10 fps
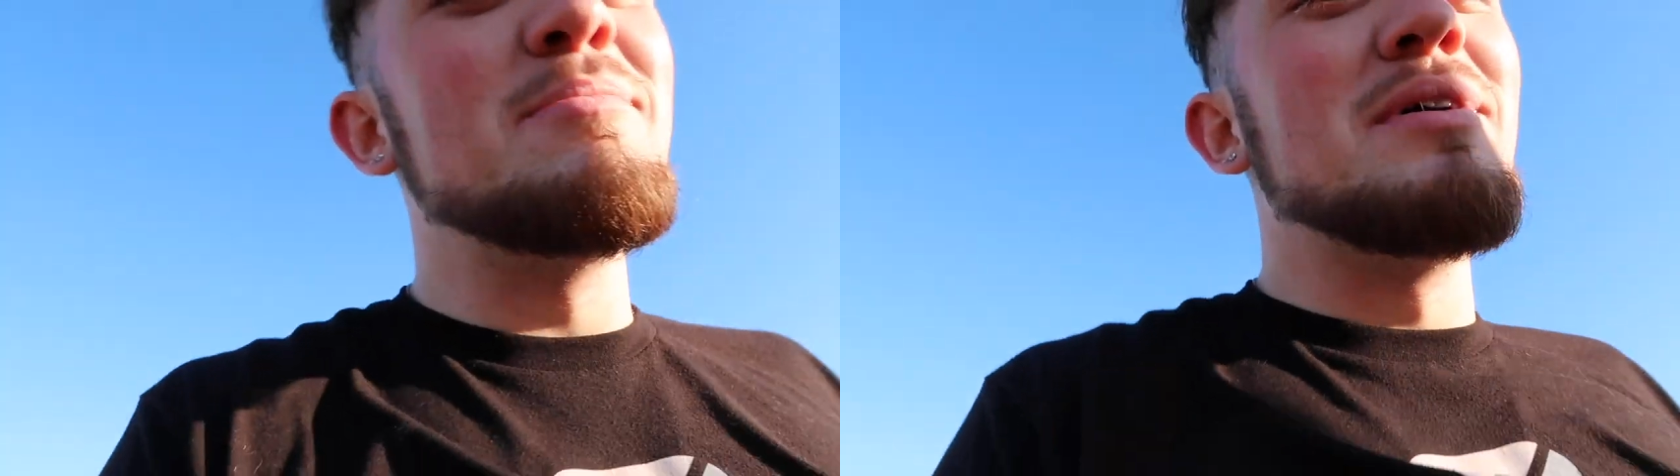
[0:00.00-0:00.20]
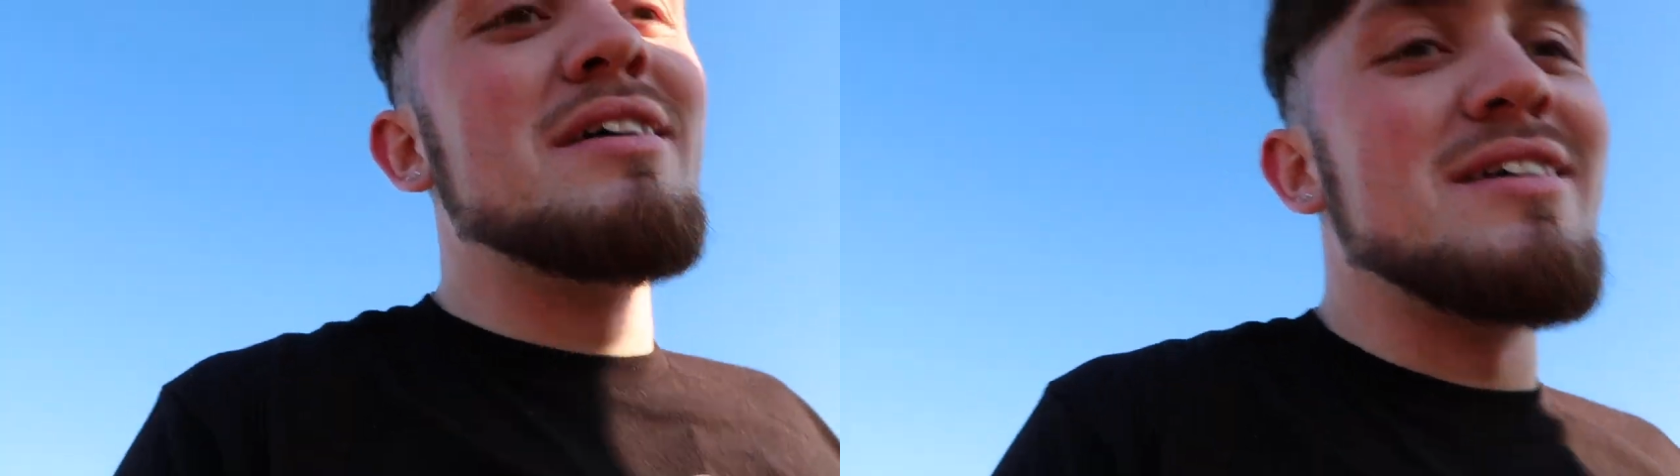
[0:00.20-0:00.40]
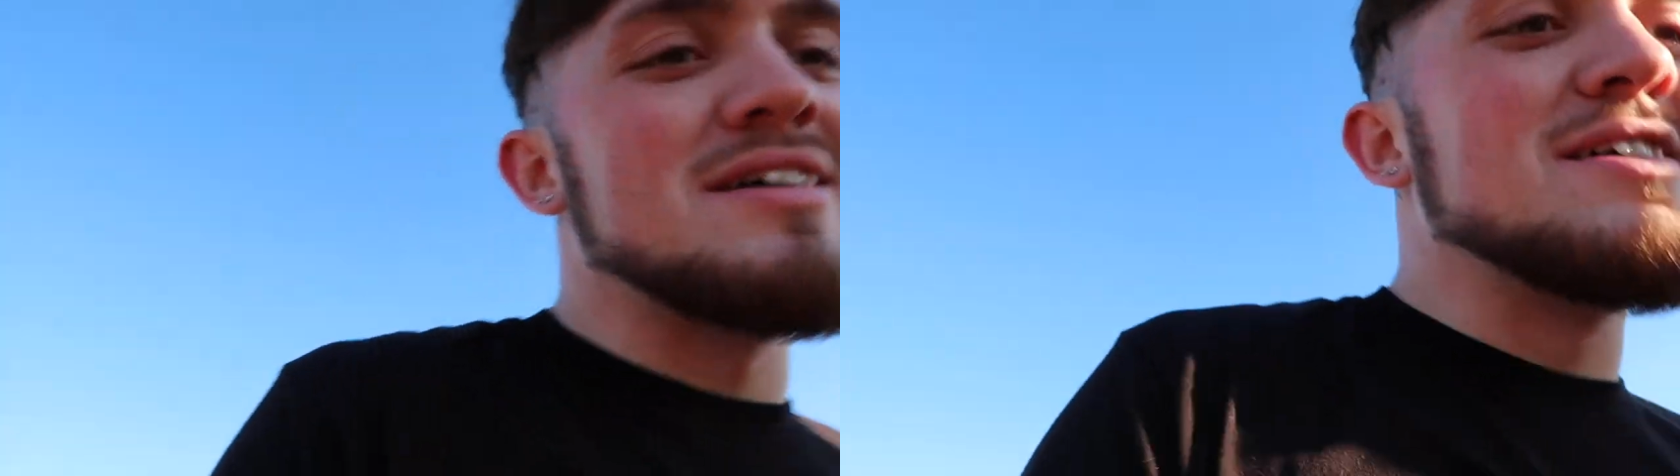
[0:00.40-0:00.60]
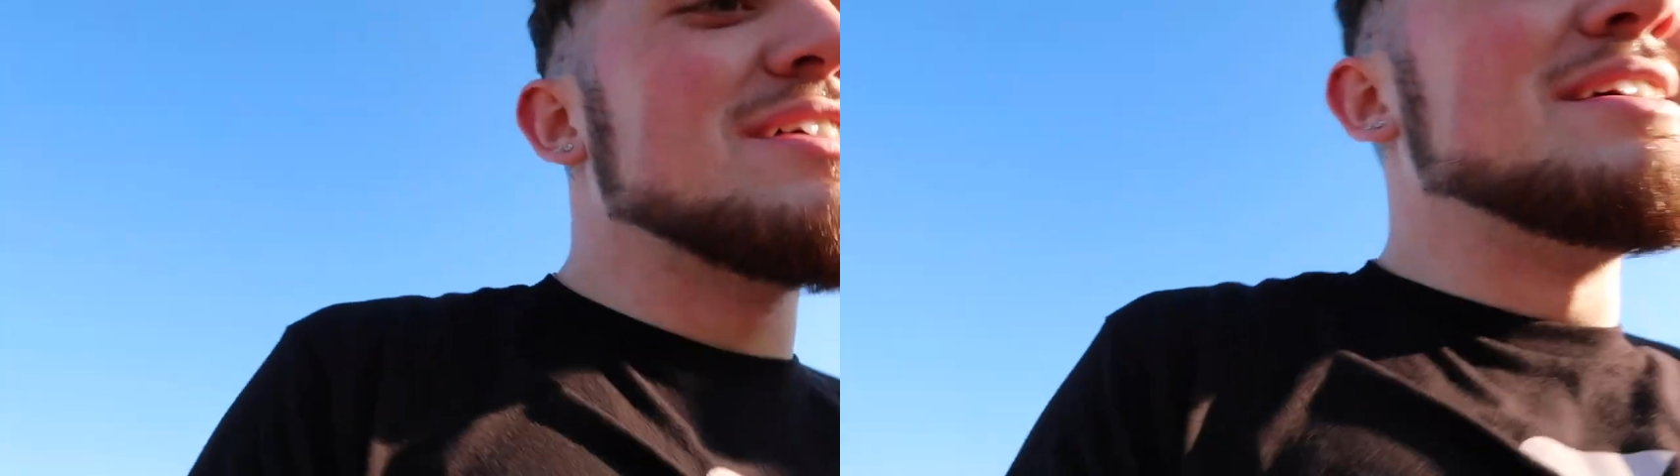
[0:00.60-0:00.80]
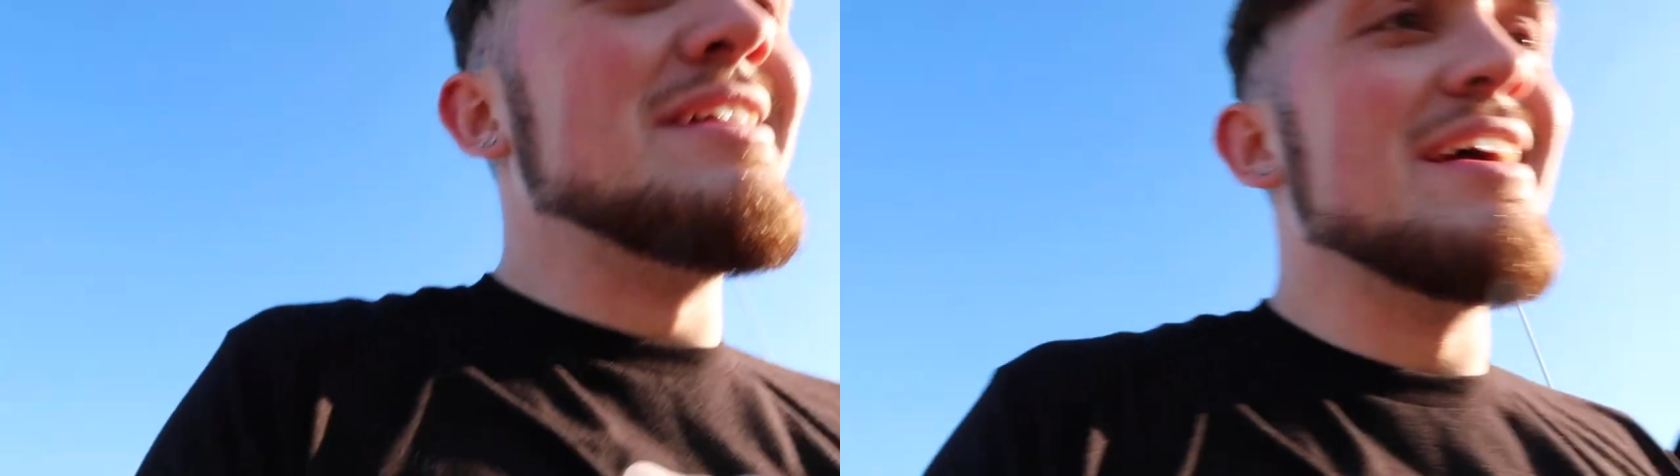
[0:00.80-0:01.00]
but I
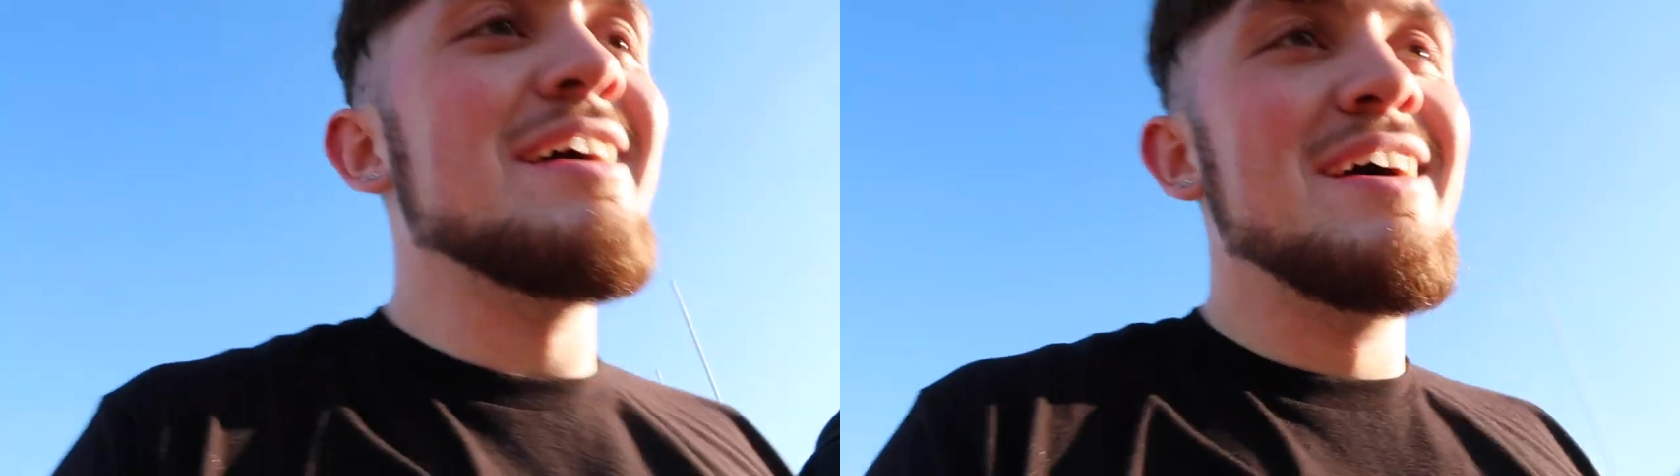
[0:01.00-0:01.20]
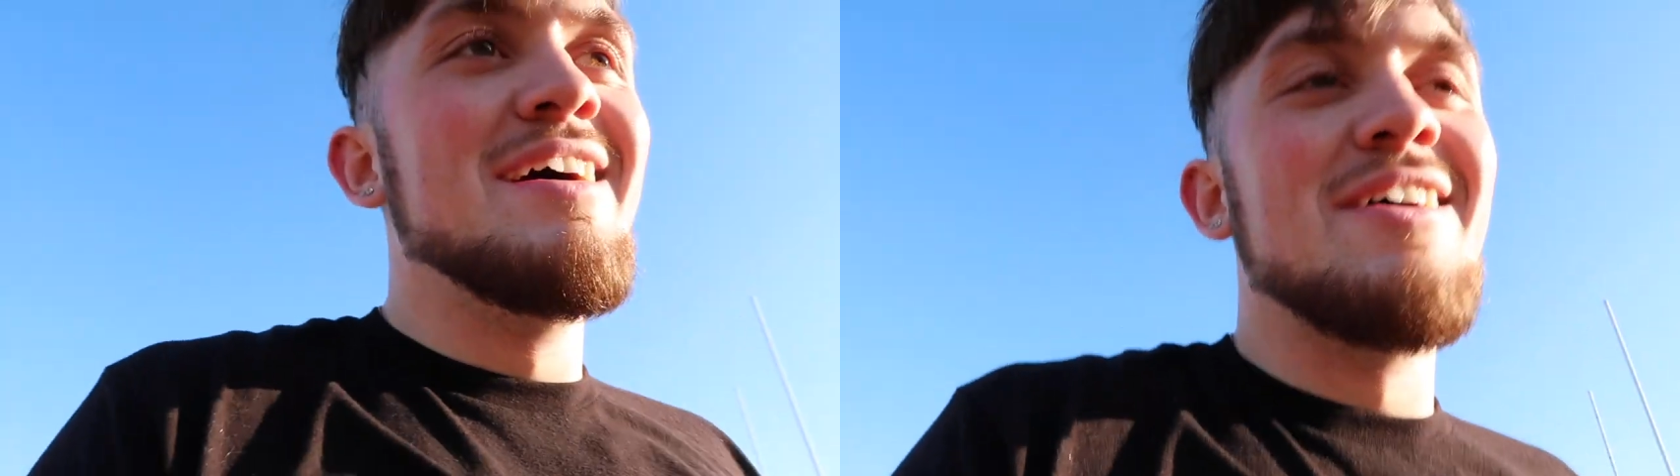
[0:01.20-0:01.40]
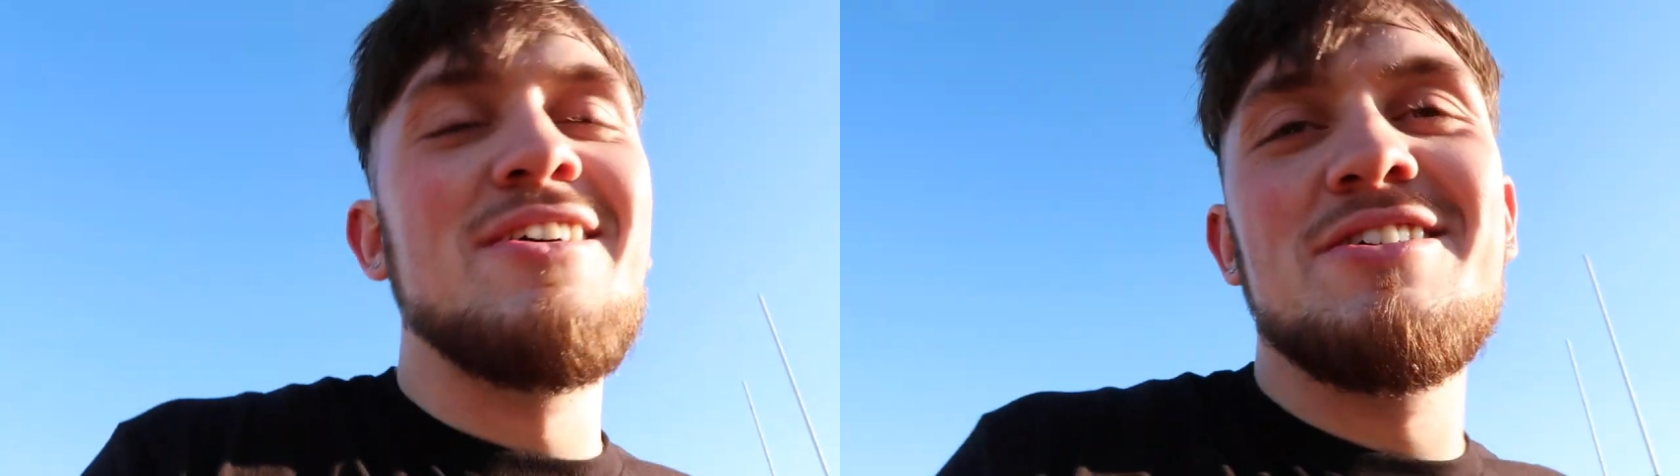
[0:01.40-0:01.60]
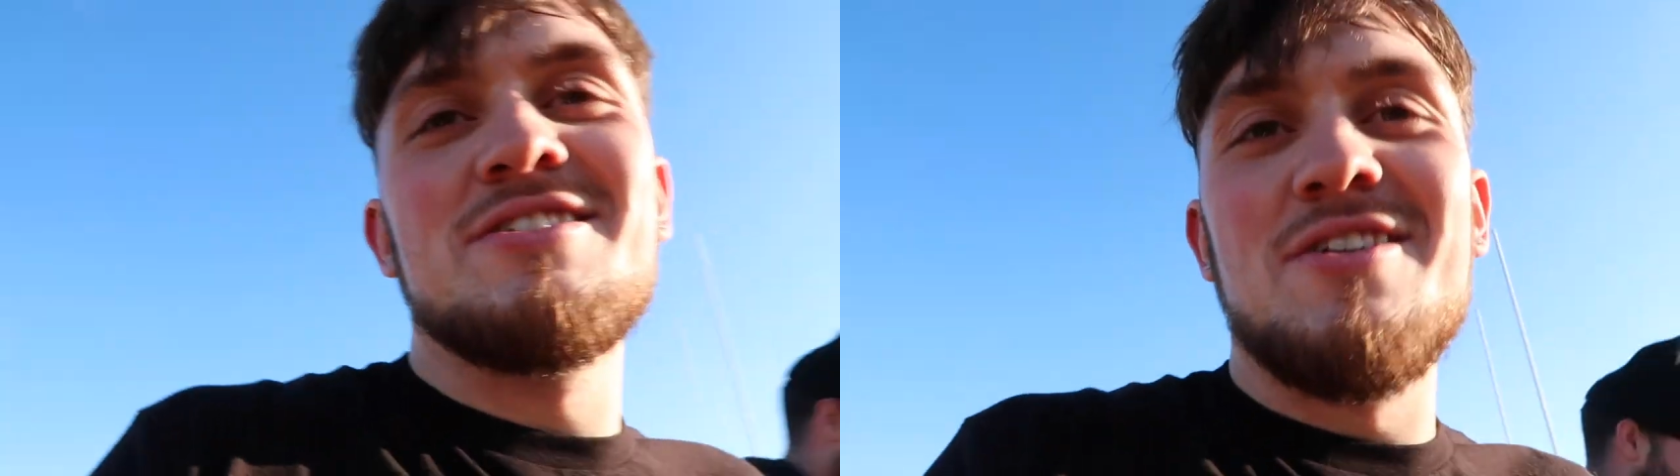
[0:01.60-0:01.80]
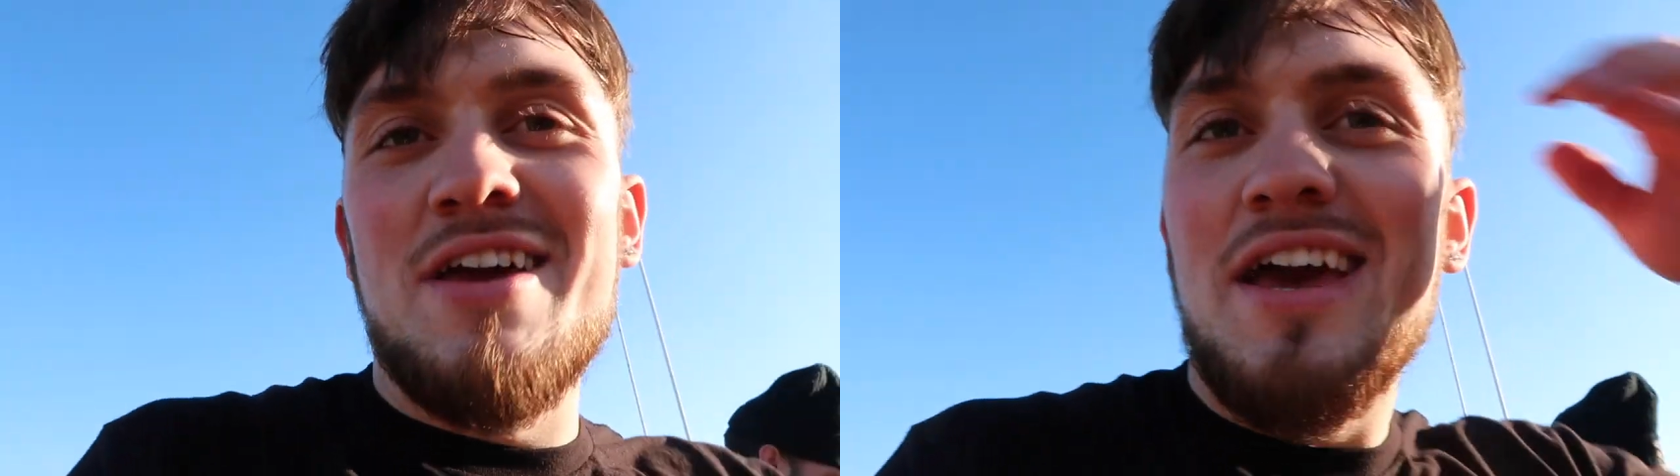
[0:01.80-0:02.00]
heard he, heard he's
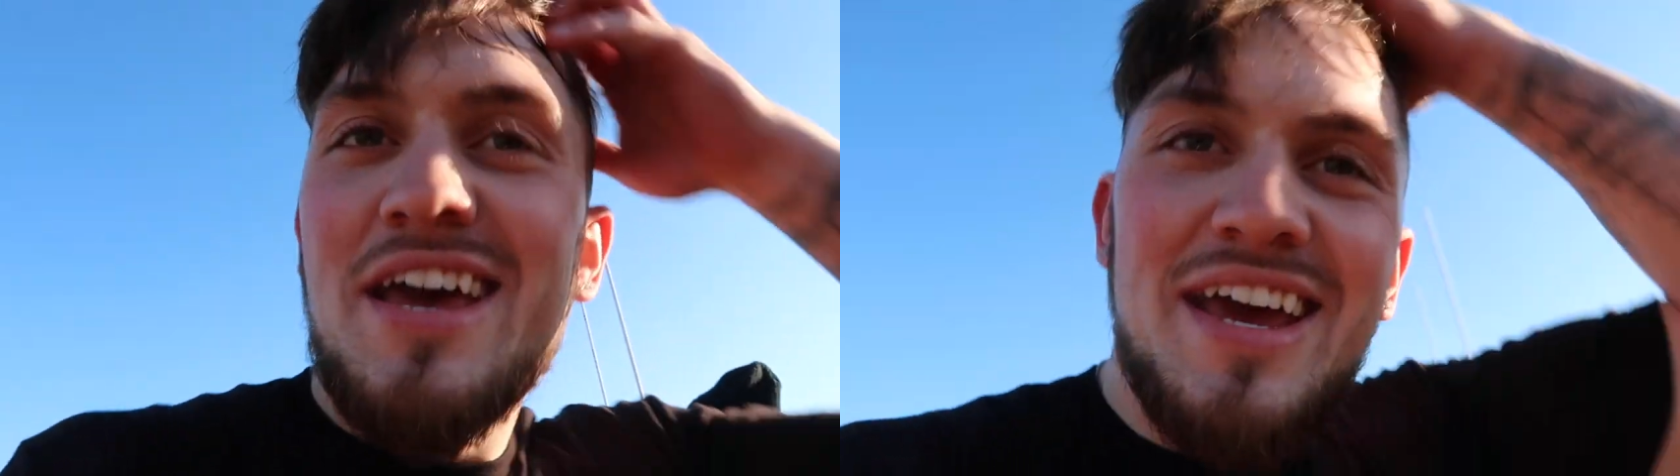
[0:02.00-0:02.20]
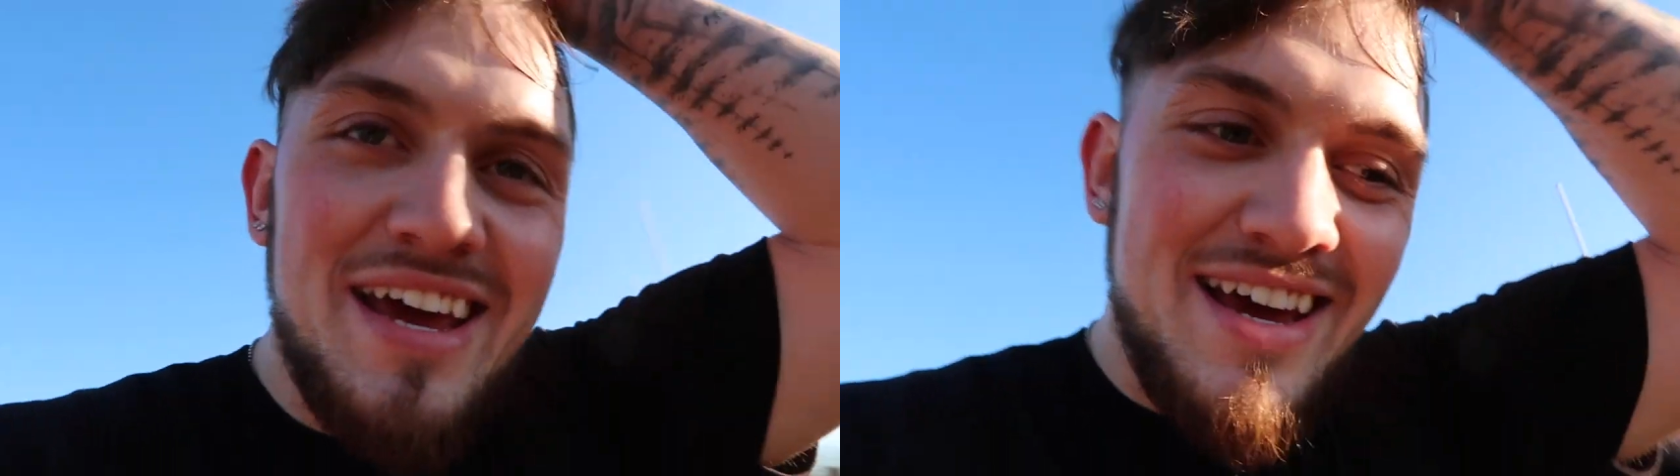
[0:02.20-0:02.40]
okay.